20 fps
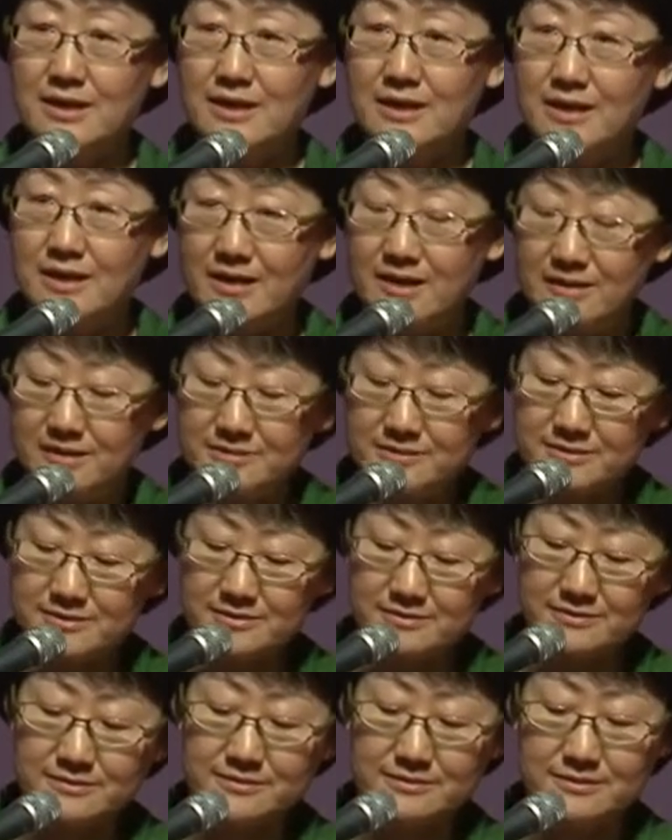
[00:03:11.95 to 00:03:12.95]

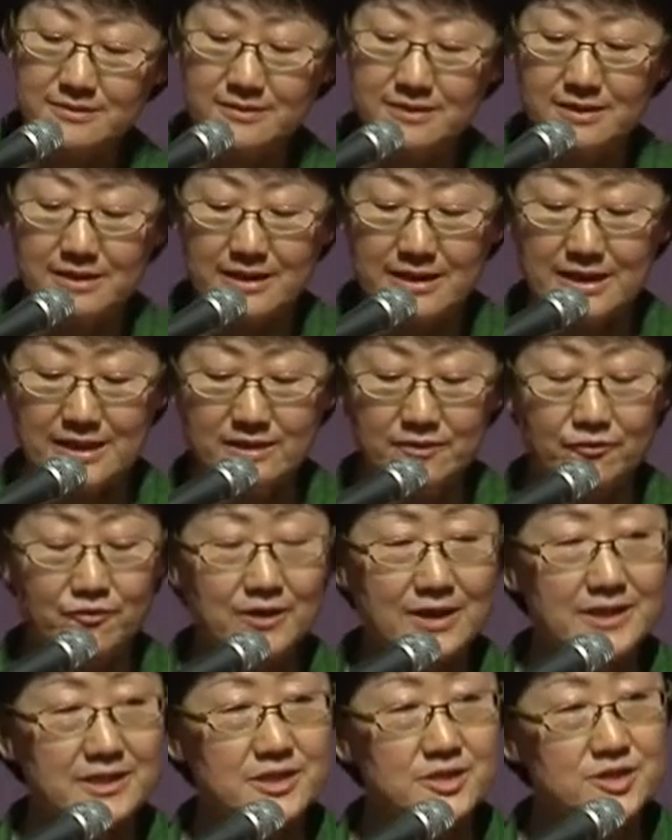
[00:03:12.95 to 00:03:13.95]
health, and
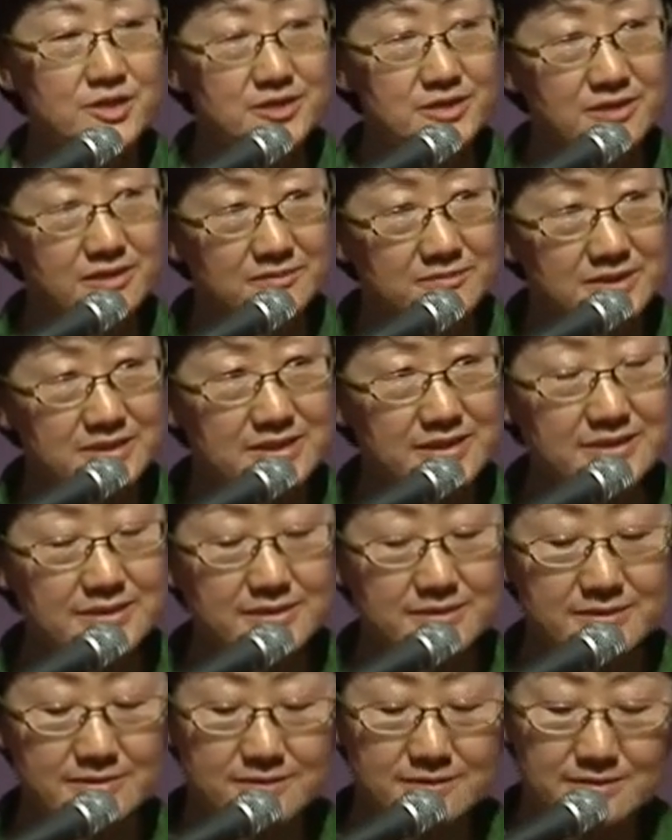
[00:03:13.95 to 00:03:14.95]
financial
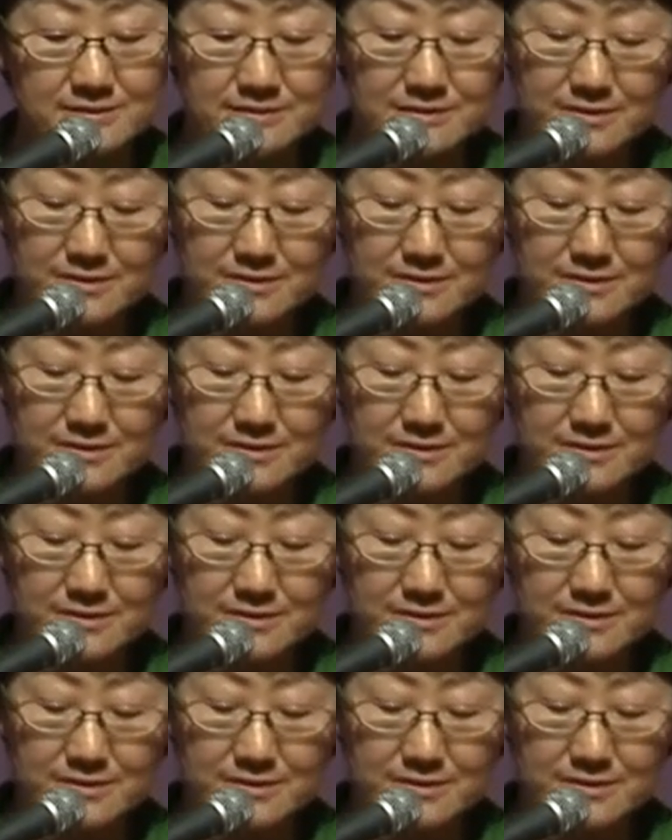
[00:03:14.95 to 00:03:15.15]
services,